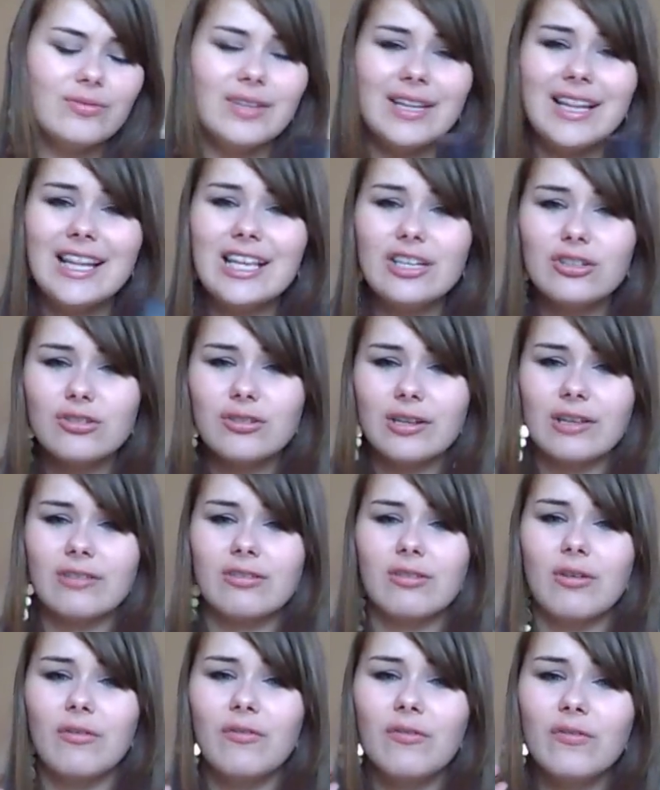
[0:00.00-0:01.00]
literally
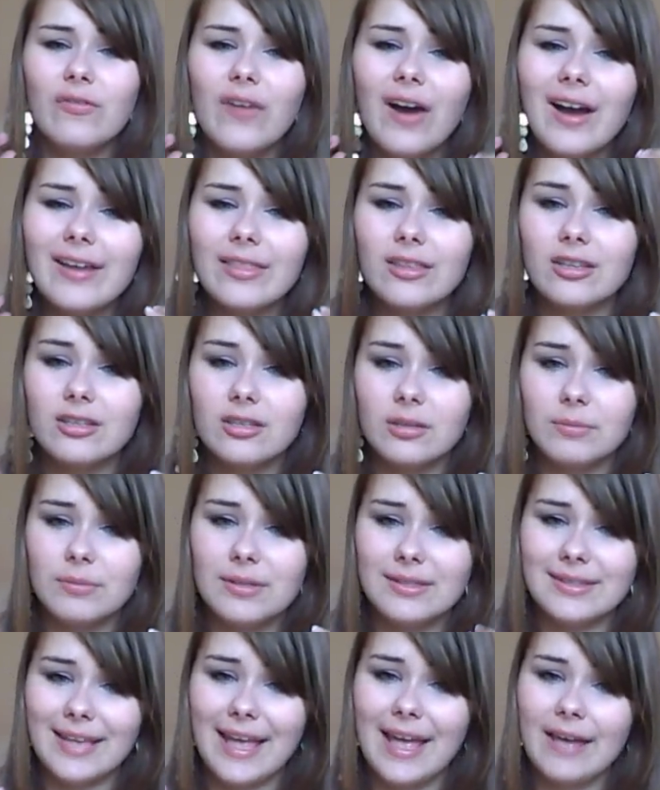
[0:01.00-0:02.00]
the finest
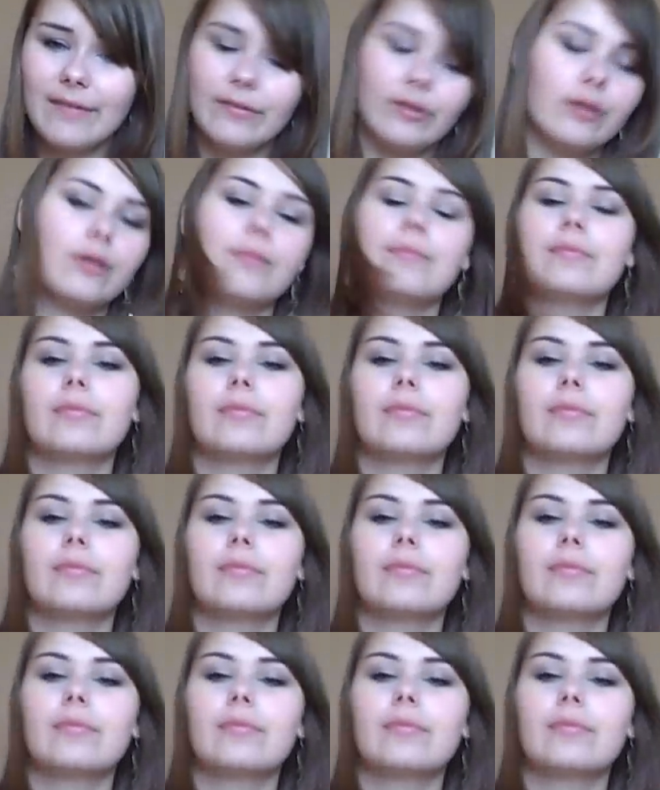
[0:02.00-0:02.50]
shimmers ever,